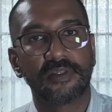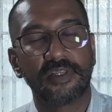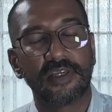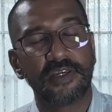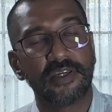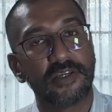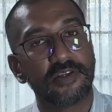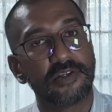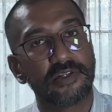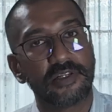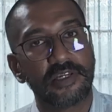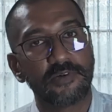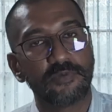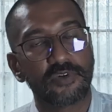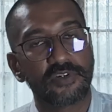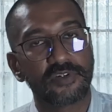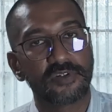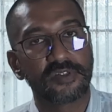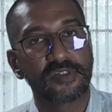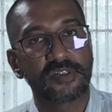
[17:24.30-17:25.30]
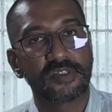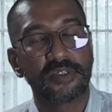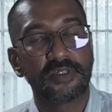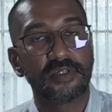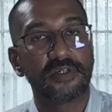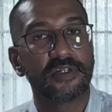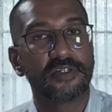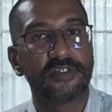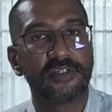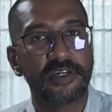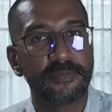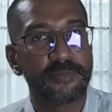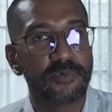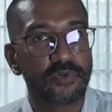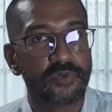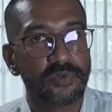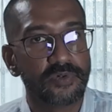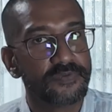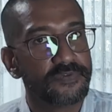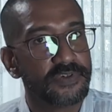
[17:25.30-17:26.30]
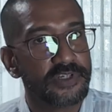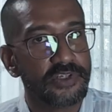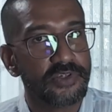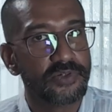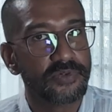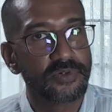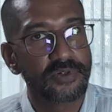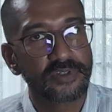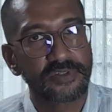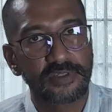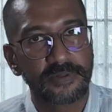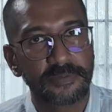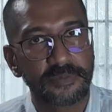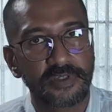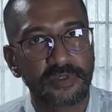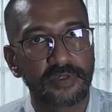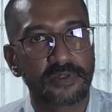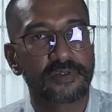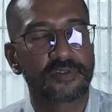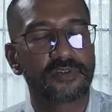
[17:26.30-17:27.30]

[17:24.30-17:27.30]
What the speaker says: they wanted to see a demo video or something.